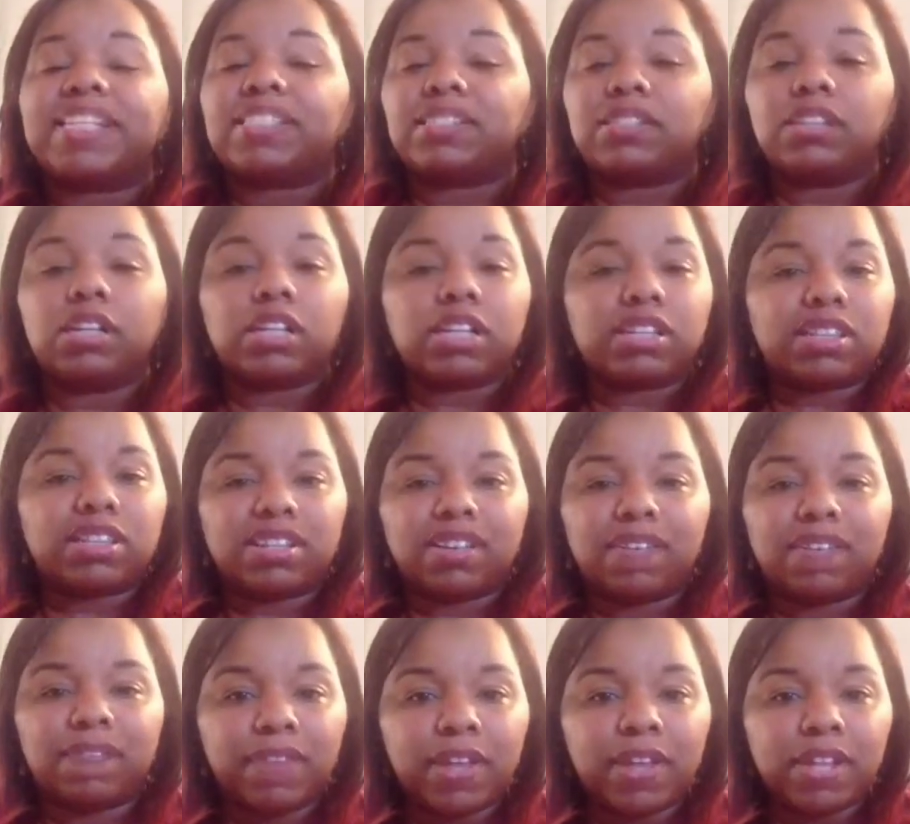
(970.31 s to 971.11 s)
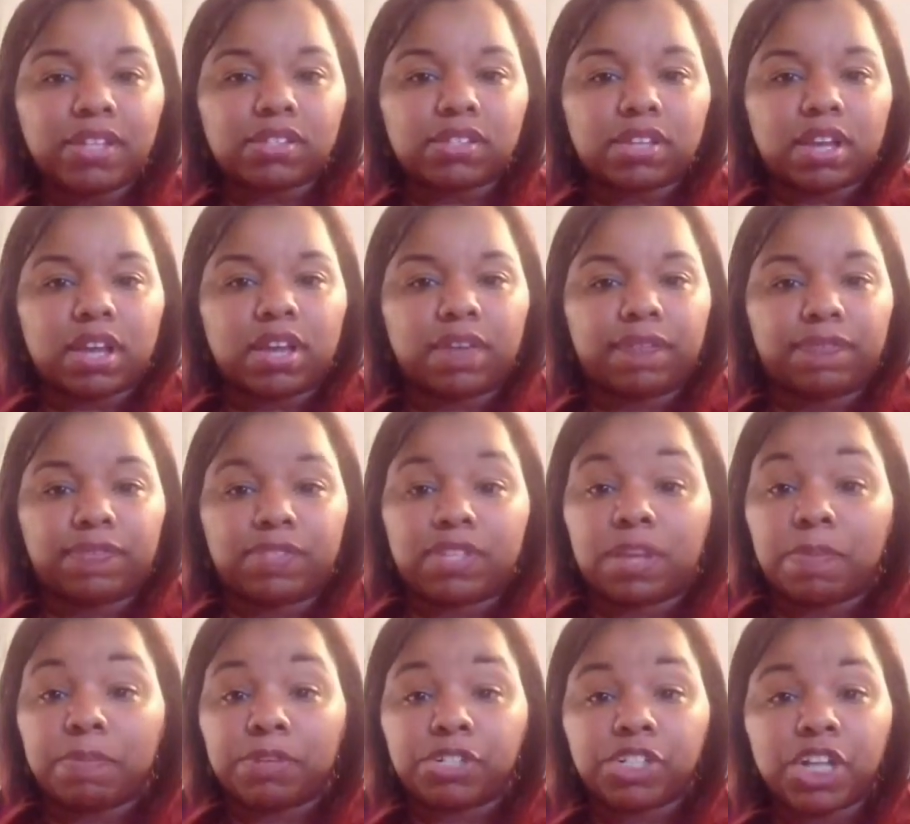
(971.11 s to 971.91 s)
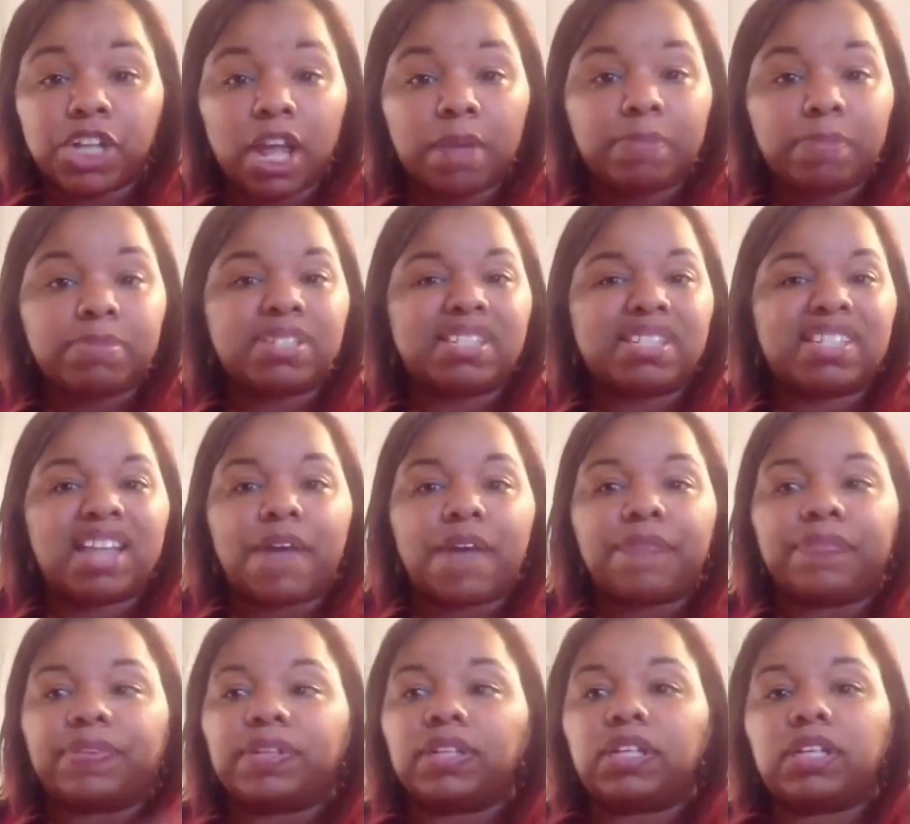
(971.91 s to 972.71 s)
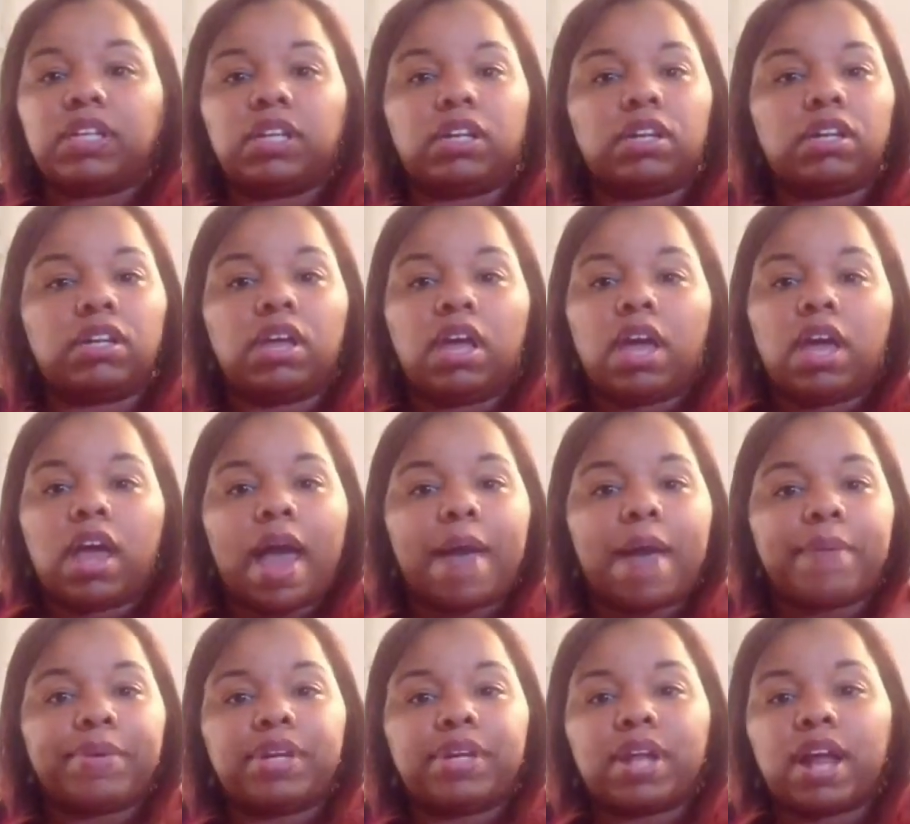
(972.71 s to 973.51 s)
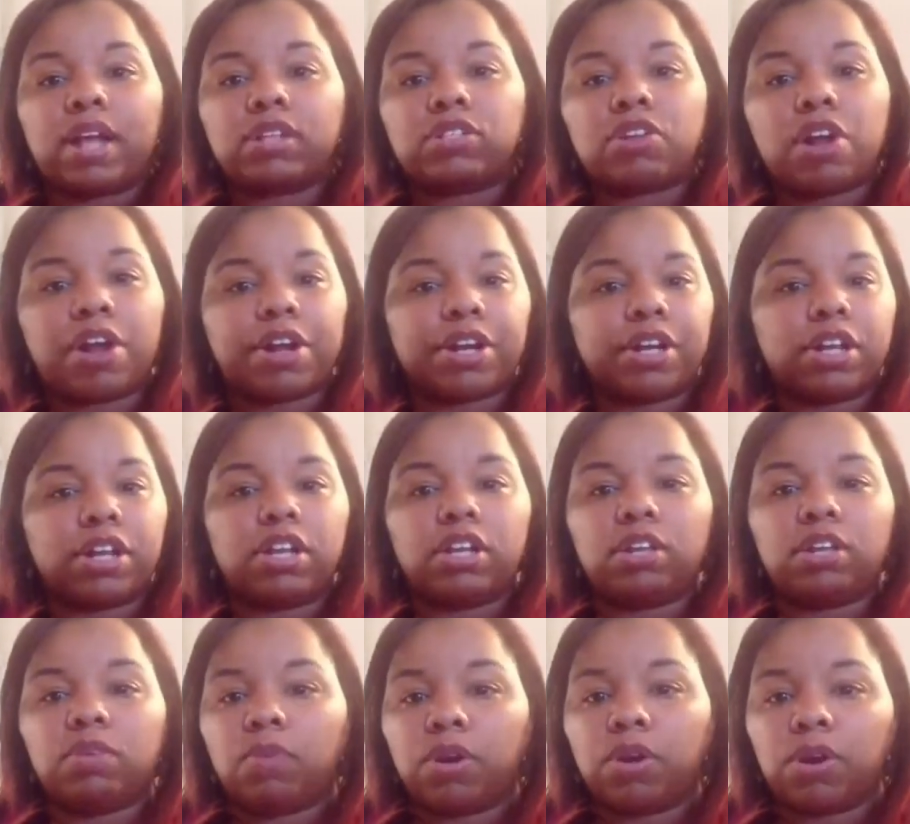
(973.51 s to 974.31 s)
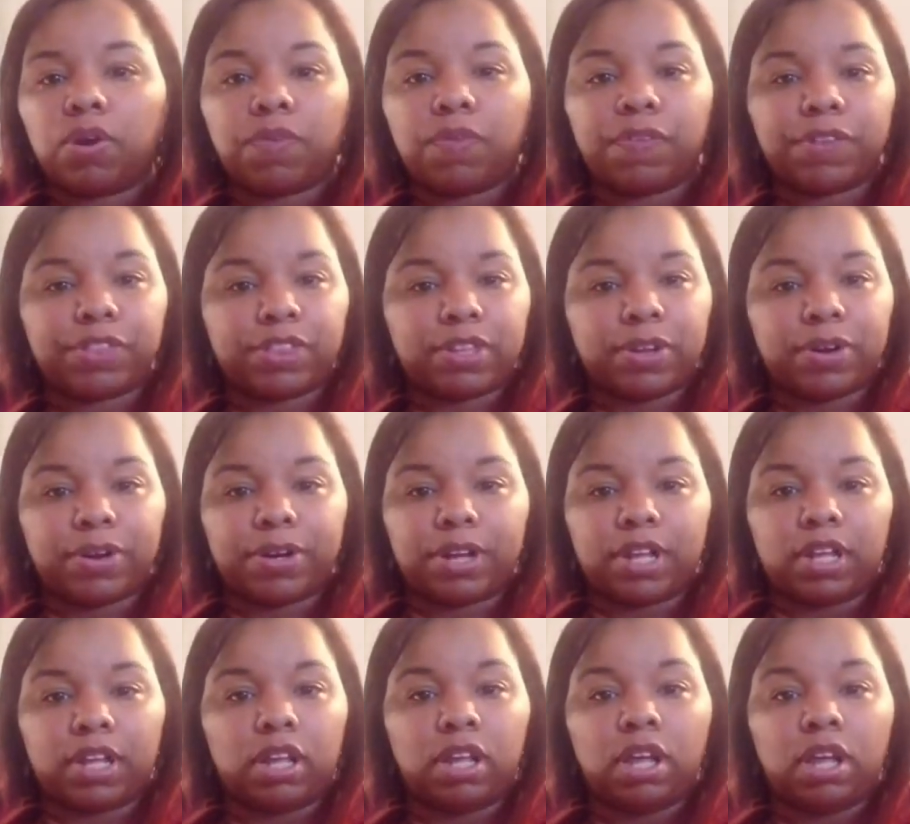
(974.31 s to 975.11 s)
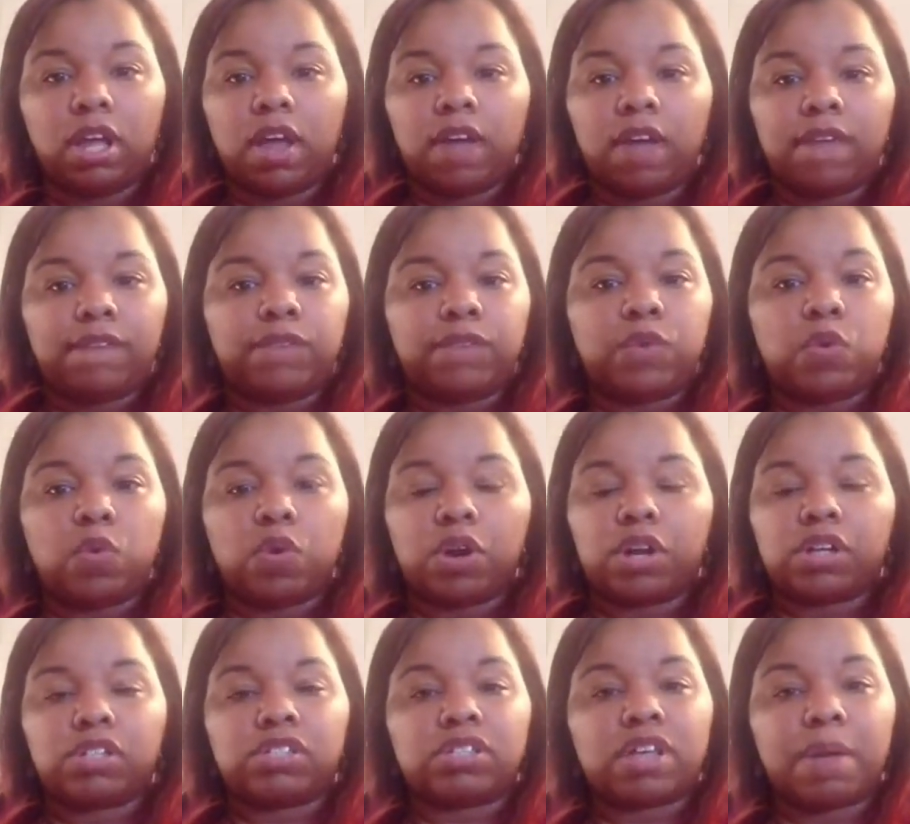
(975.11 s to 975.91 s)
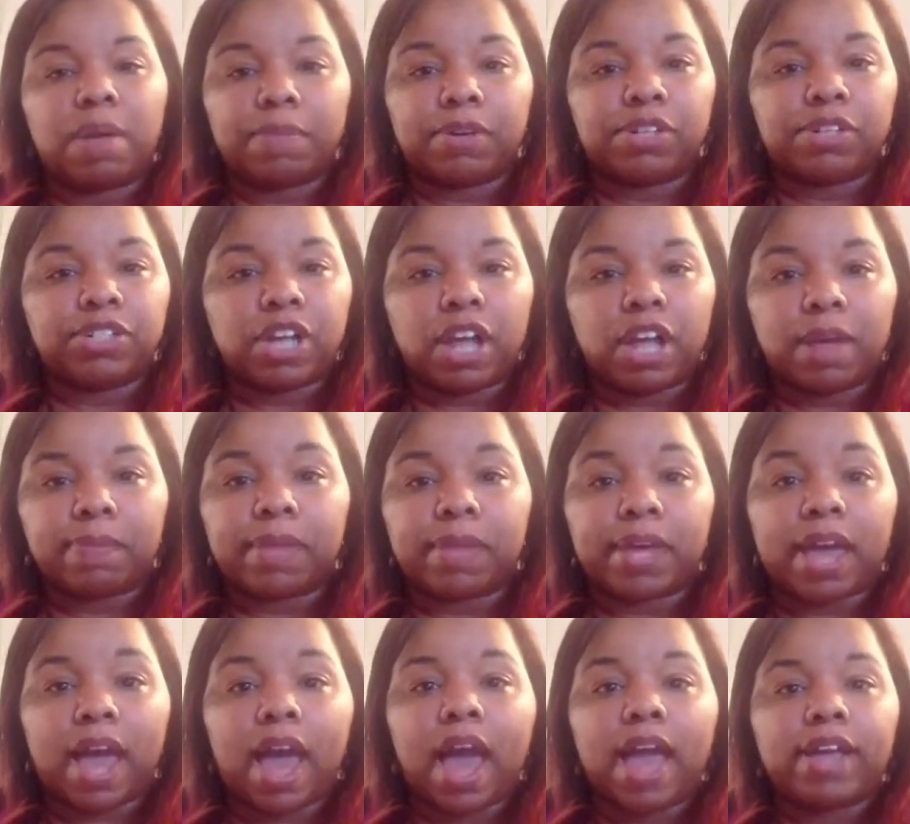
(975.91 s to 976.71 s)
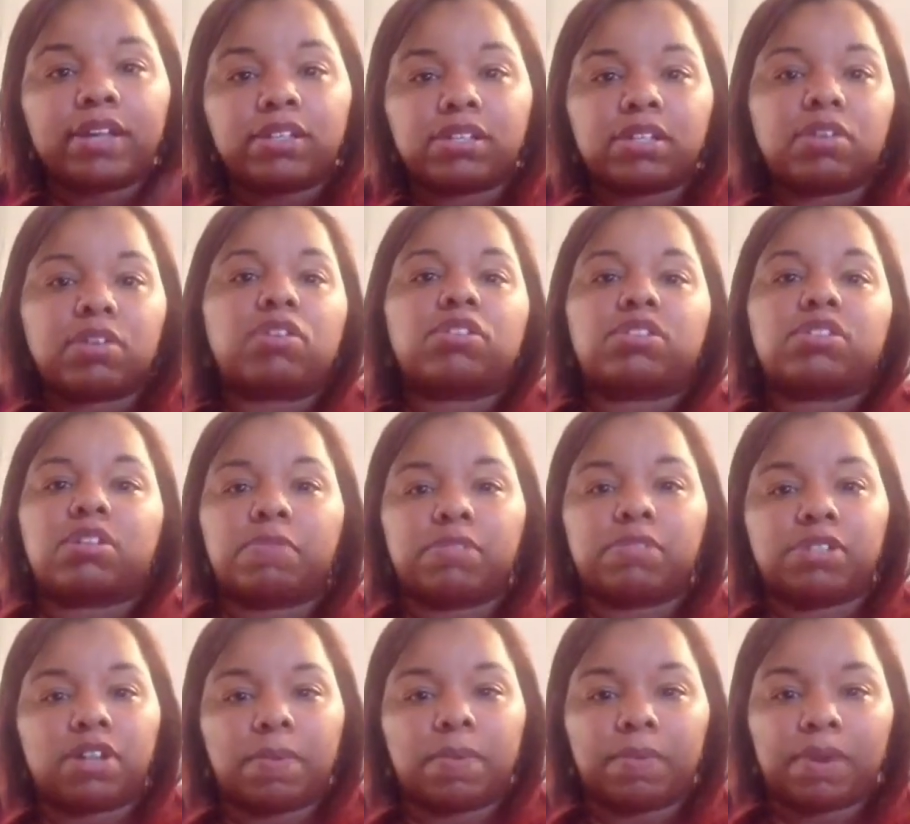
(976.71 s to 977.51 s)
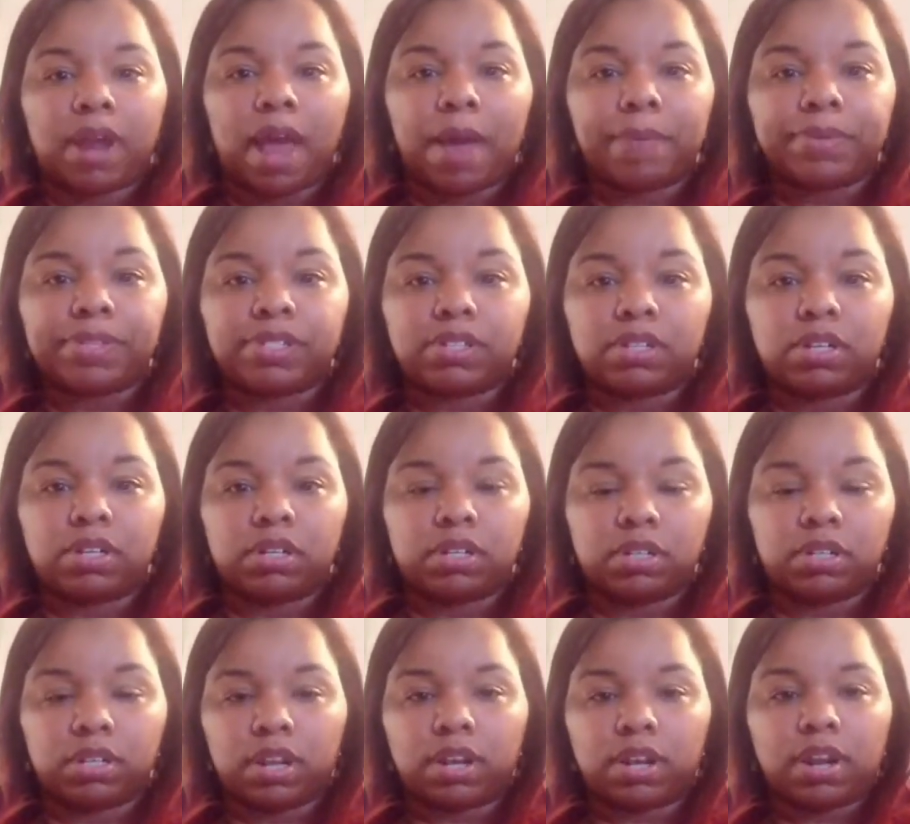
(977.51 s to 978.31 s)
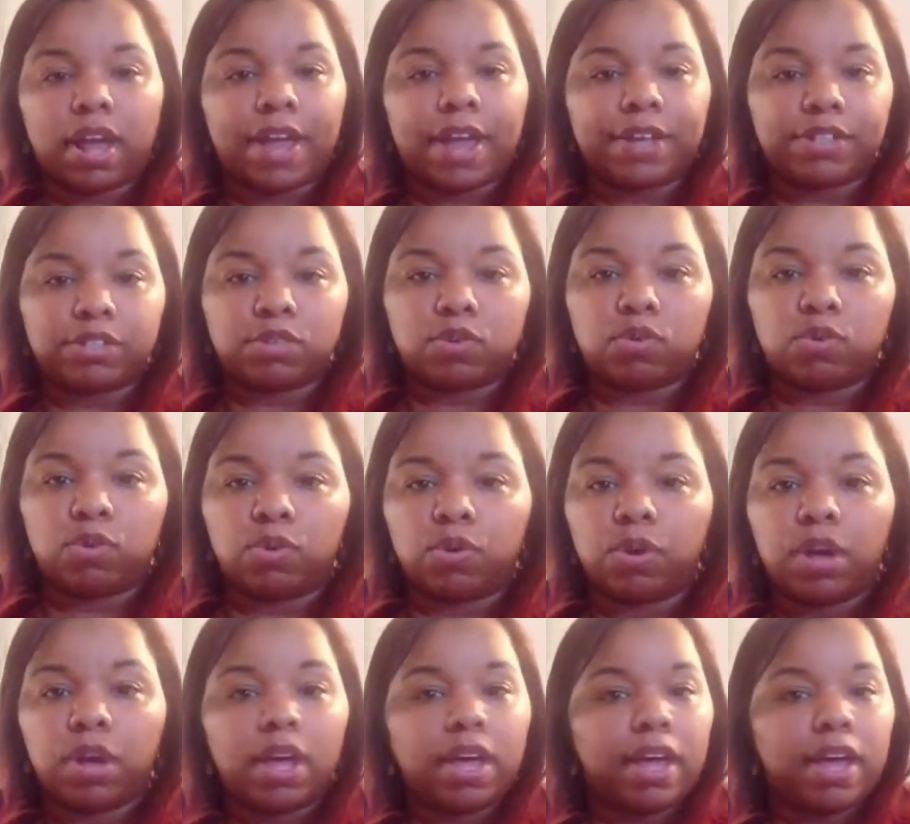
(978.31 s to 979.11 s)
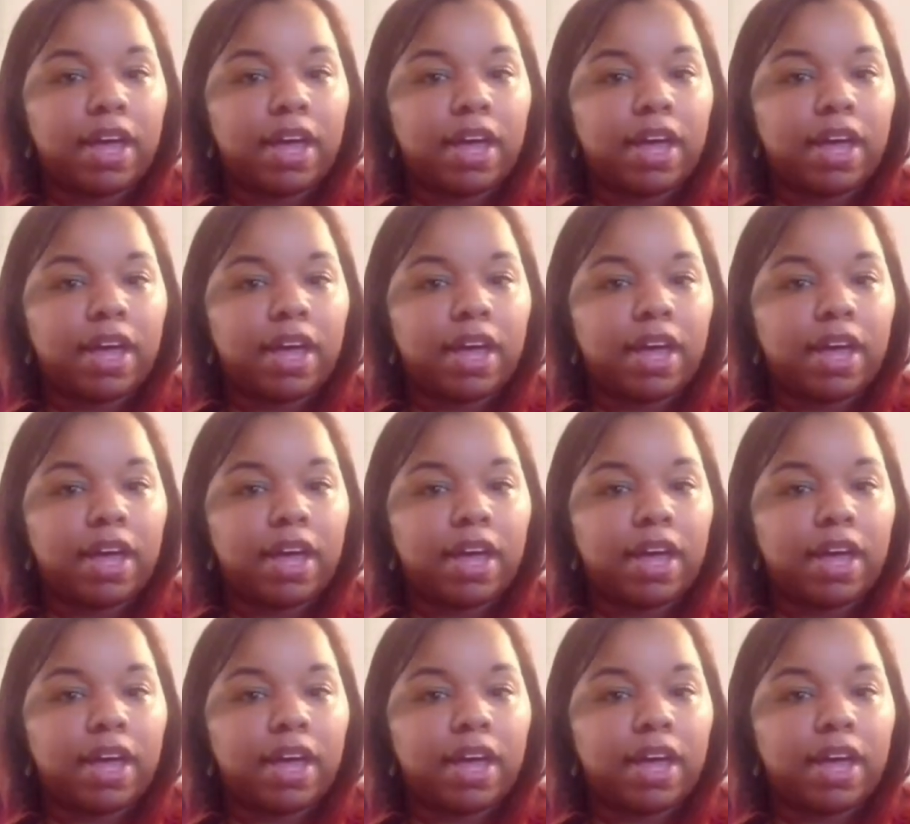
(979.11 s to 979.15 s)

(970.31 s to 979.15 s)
Look at the events. Like if Summer Jams, definitely, I would not target anyone over 30 for Summer Jam. Like I used to go to Summer Jam when I was in high school.